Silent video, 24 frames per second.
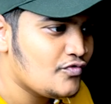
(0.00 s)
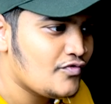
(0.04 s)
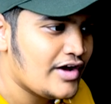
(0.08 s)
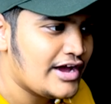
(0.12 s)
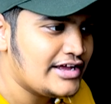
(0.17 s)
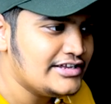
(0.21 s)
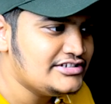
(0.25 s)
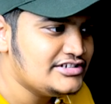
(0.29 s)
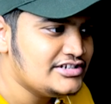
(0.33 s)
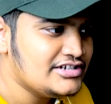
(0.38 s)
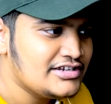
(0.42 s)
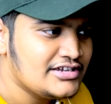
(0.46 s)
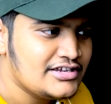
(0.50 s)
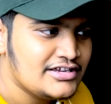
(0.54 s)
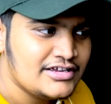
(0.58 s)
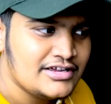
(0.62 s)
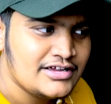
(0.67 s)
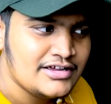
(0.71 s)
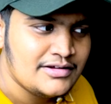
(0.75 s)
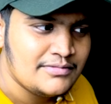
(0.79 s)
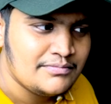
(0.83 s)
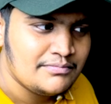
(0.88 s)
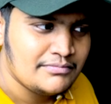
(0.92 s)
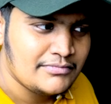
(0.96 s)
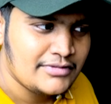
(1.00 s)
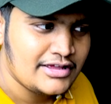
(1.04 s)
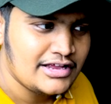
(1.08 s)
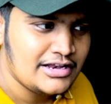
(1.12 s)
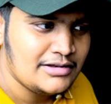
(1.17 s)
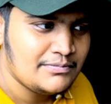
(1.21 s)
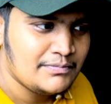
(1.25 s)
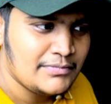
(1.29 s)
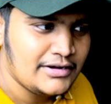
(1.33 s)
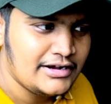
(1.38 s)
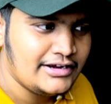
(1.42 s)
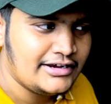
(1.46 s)
veg meal
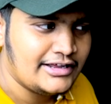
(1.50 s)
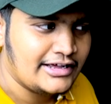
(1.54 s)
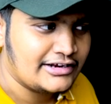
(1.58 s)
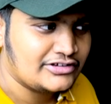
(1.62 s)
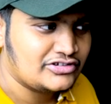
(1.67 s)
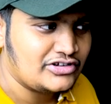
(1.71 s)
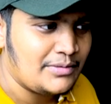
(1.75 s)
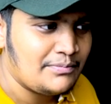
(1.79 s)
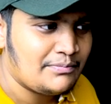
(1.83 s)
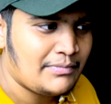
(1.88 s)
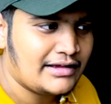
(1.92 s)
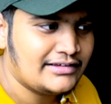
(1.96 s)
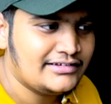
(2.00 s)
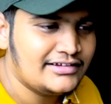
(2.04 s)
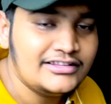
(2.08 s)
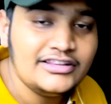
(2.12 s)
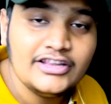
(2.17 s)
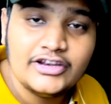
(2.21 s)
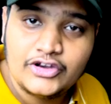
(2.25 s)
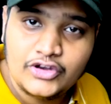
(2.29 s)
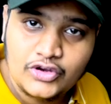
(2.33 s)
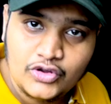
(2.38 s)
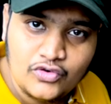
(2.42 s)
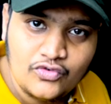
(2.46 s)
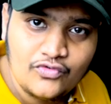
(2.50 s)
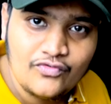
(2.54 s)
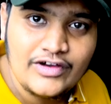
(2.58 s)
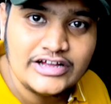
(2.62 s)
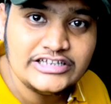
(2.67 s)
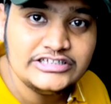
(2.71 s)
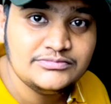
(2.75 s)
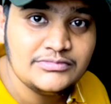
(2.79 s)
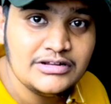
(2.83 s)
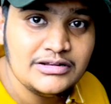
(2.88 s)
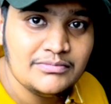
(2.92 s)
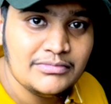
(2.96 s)
builder so i'm passing the new
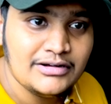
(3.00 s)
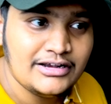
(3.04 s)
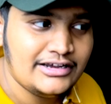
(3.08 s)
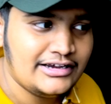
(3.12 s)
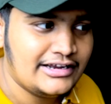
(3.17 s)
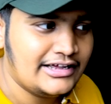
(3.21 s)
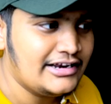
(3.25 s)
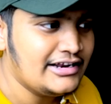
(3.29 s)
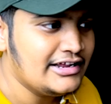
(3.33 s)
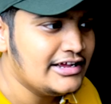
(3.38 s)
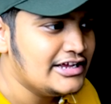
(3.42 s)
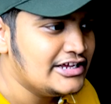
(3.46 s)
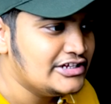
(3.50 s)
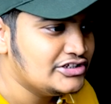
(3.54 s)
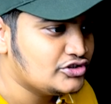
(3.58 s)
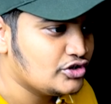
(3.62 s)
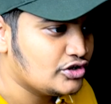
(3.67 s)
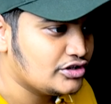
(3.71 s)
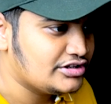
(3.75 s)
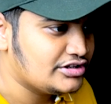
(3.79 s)
veg meal builder so